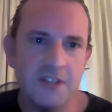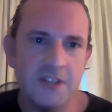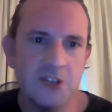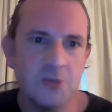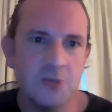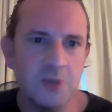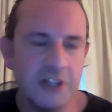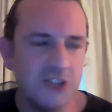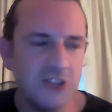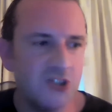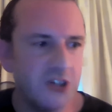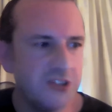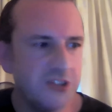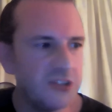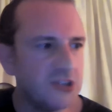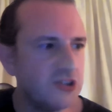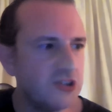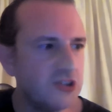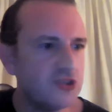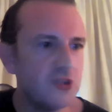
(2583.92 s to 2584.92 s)
desperately tried
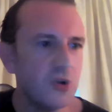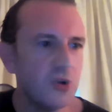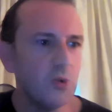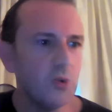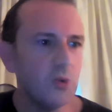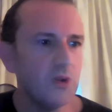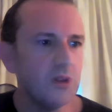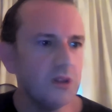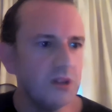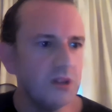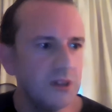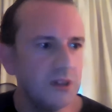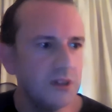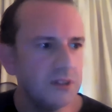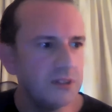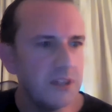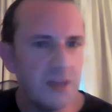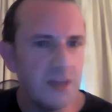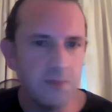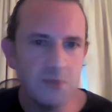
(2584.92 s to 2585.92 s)
to control
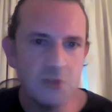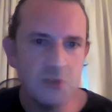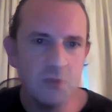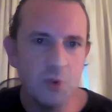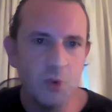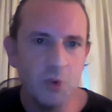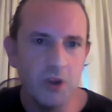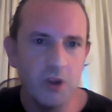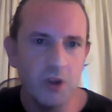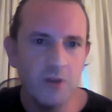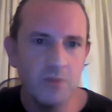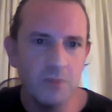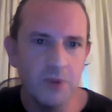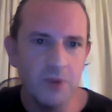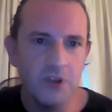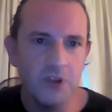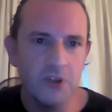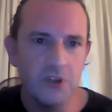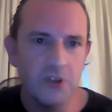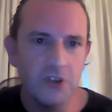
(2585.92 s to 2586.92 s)
and keep smaller
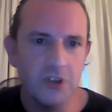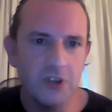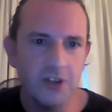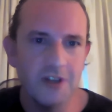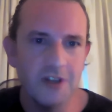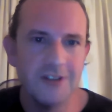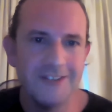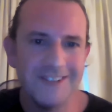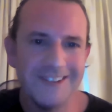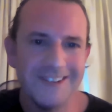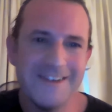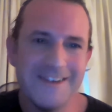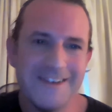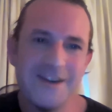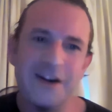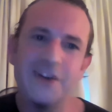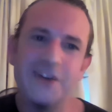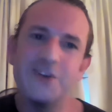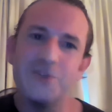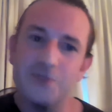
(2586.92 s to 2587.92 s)
because I,
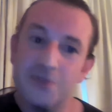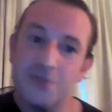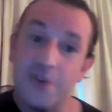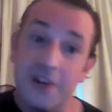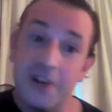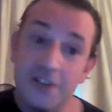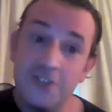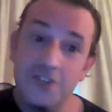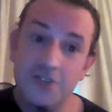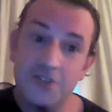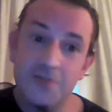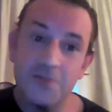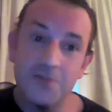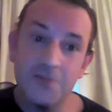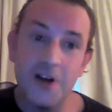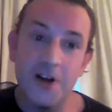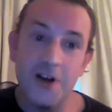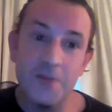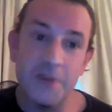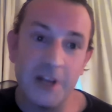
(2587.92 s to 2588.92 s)
I couldn't face
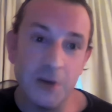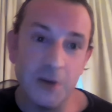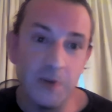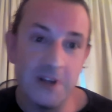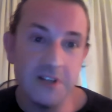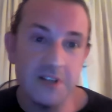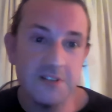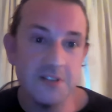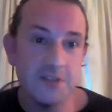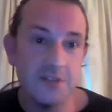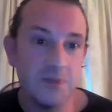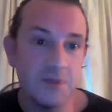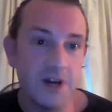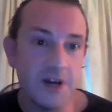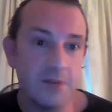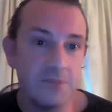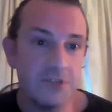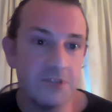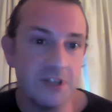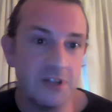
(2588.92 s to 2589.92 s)
that many witnesses,
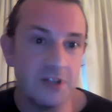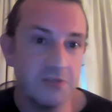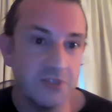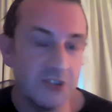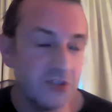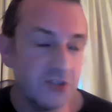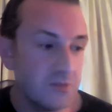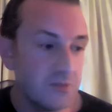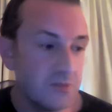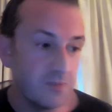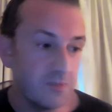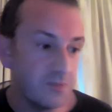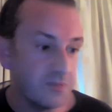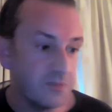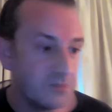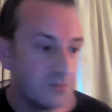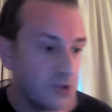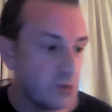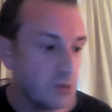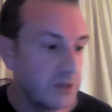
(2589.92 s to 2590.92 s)
perhaps selfish,
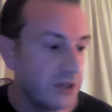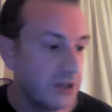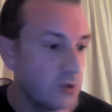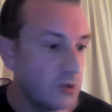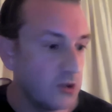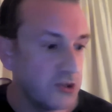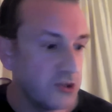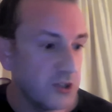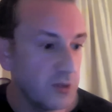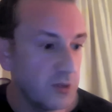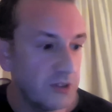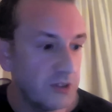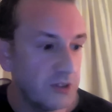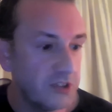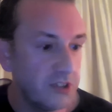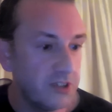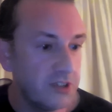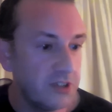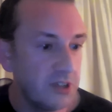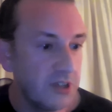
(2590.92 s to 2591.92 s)
probably not what she
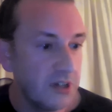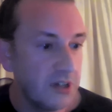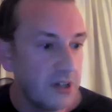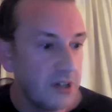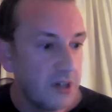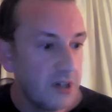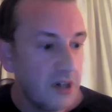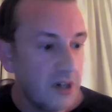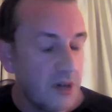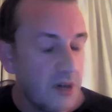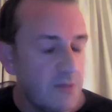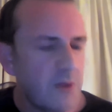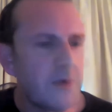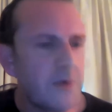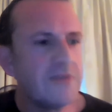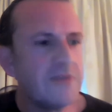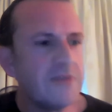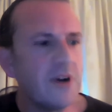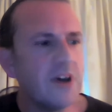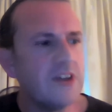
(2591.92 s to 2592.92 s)
wanted. But
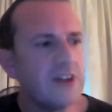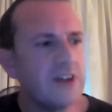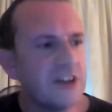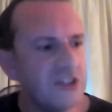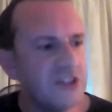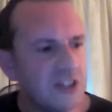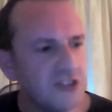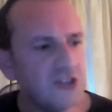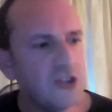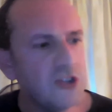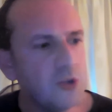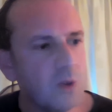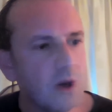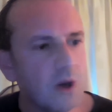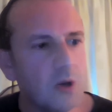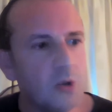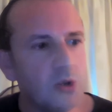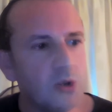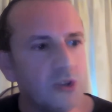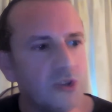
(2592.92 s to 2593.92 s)
my father actually is too
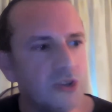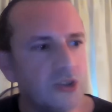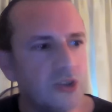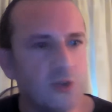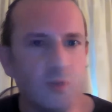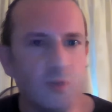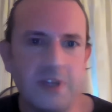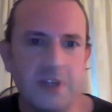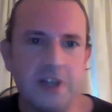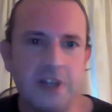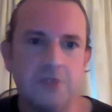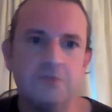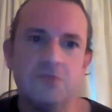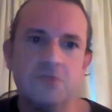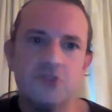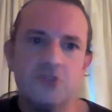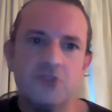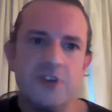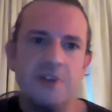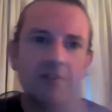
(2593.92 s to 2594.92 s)
old to be
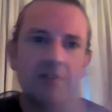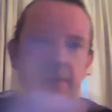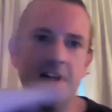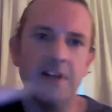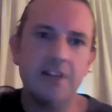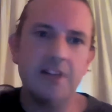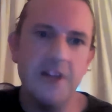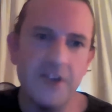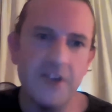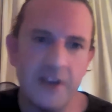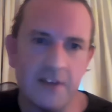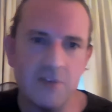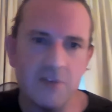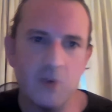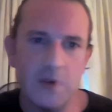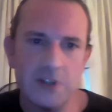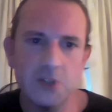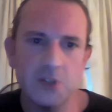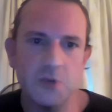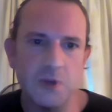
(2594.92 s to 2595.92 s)
traveling here, there and
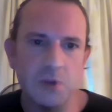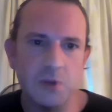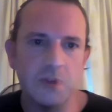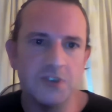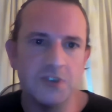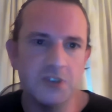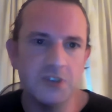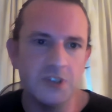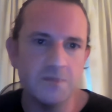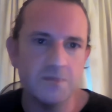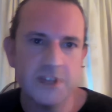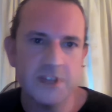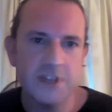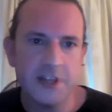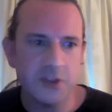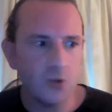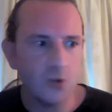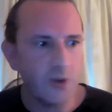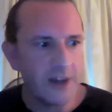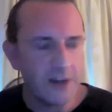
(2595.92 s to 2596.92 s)
everywhere. So he wanted to
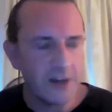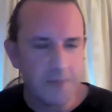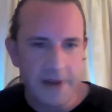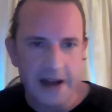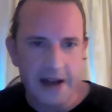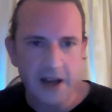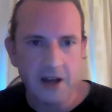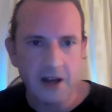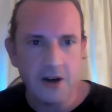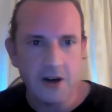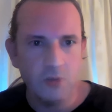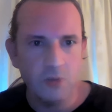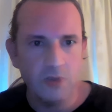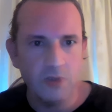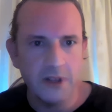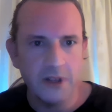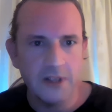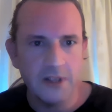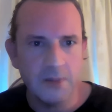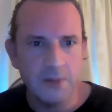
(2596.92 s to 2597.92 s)
take the wake back
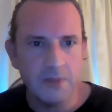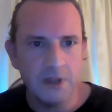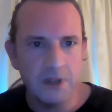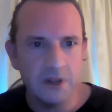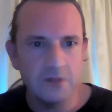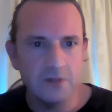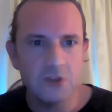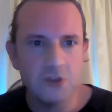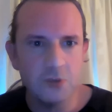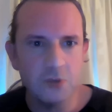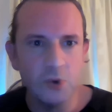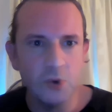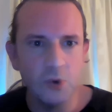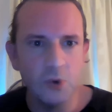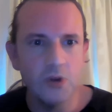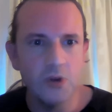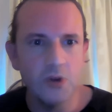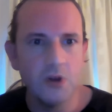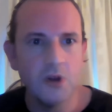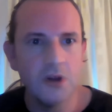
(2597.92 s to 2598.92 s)
home and keep it small.